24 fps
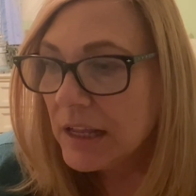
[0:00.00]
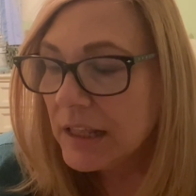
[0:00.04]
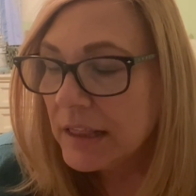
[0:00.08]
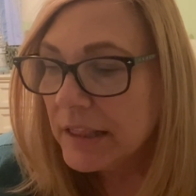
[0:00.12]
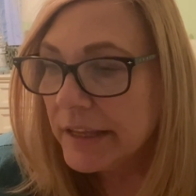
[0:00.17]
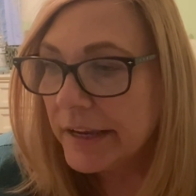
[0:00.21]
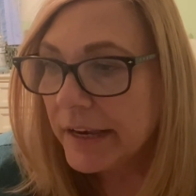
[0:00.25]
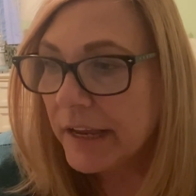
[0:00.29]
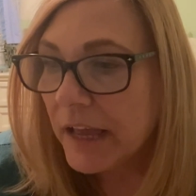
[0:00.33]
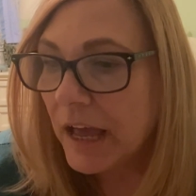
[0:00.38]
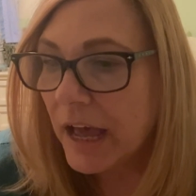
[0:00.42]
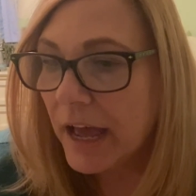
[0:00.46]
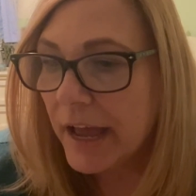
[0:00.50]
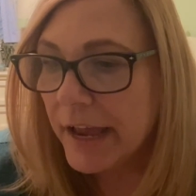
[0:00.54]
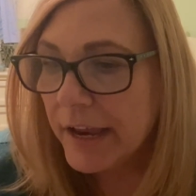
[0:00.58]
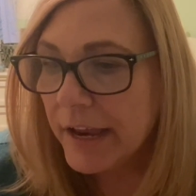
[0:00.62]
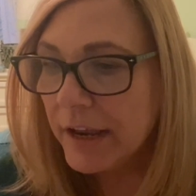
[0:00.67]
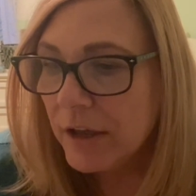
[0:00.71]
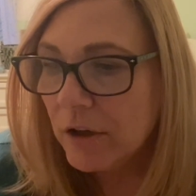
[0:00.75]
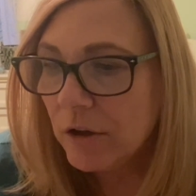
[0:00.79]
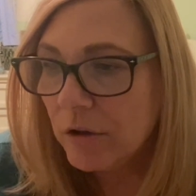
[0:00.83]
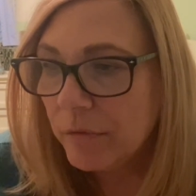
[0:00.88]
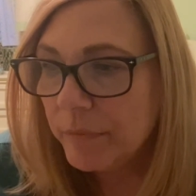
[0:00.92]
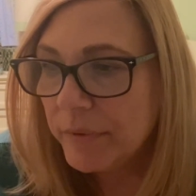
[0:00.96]
like, I
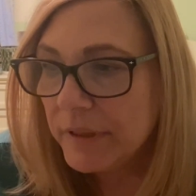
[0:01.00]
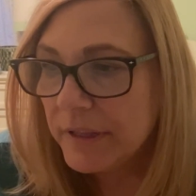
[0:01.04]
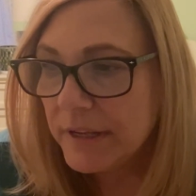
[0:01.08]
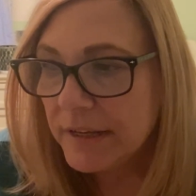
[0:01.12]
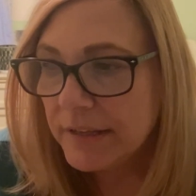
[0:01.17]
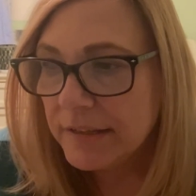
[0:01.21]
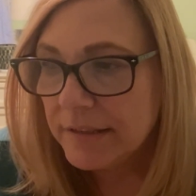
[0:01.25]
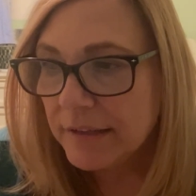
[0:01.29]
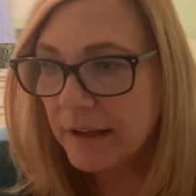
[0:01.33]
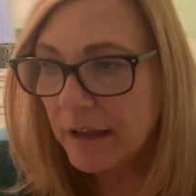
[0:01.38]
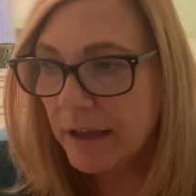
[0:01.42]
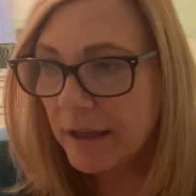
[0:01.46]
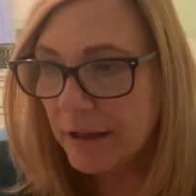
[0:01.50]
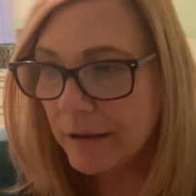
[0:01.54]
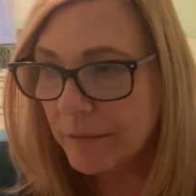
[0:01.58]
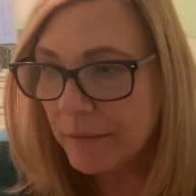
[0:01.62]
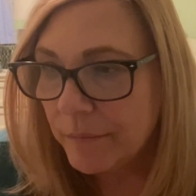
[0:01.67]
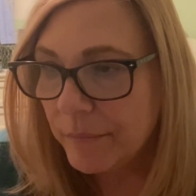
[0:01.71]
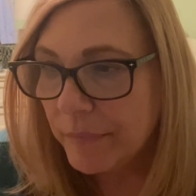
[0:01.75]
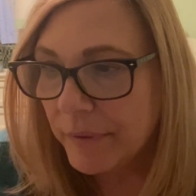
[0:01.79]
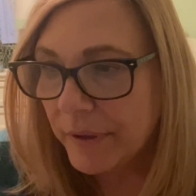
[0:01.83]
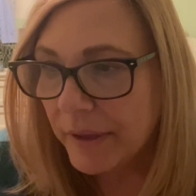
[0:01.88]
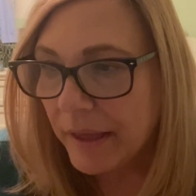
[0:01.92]
opened this up